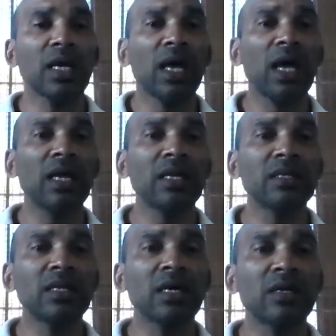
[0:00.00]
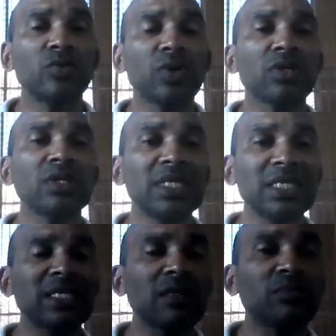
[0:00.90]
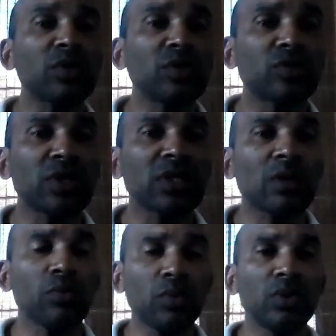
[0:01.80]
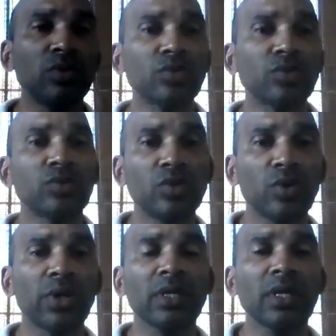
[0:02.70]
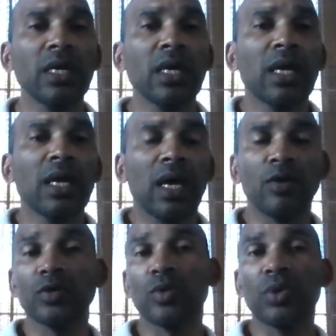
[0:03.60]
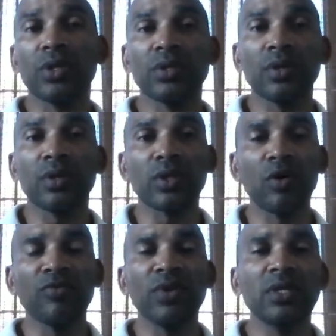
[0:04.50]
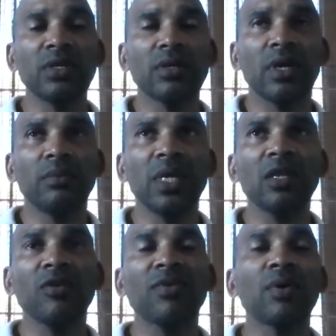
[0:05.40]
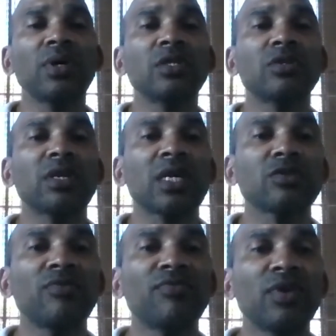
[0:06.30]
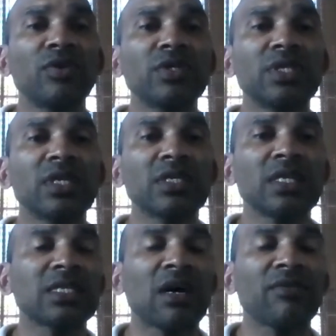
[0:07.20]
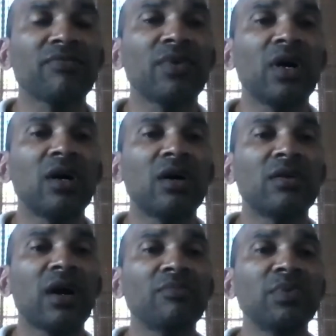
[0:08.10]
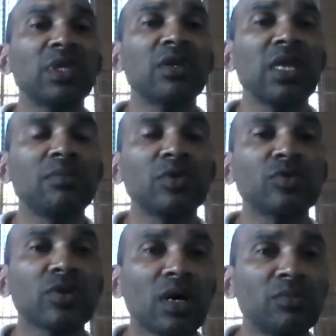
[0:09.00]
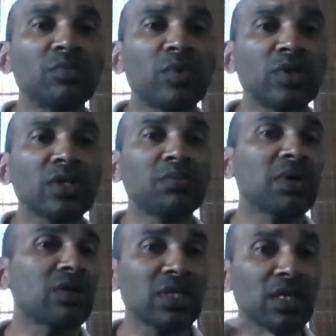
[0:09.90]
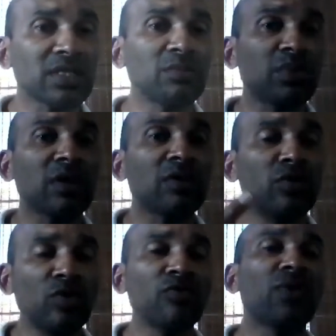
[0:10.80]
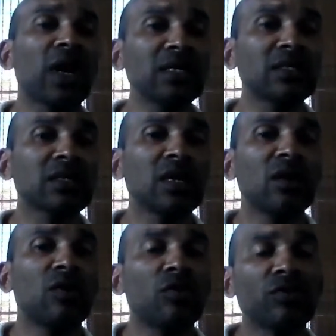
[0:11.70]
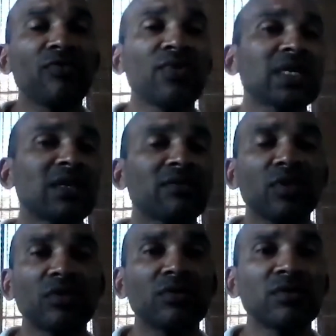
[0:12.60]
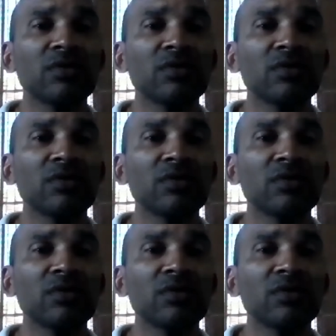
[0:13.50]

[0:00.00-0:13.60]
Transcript: and doing the detailed monitoring that we're used to doing. And also with COVID, many of our international volunteers and staff have been unable to come to Mauritius because there simply are no flights, or the flights have gone